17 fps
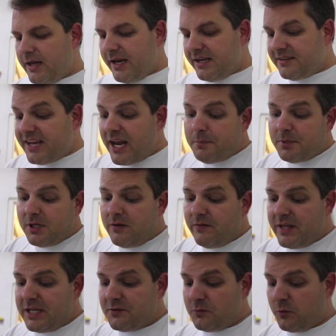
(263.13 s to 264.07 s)
An example
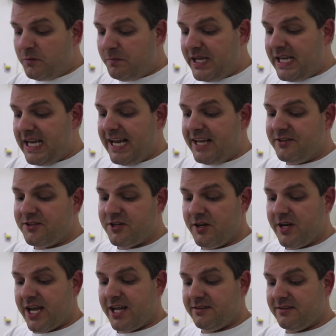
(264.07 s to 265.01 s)
of this would be
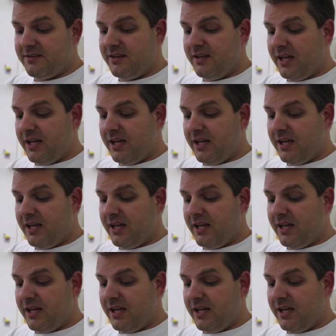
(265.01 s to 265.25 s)
internet.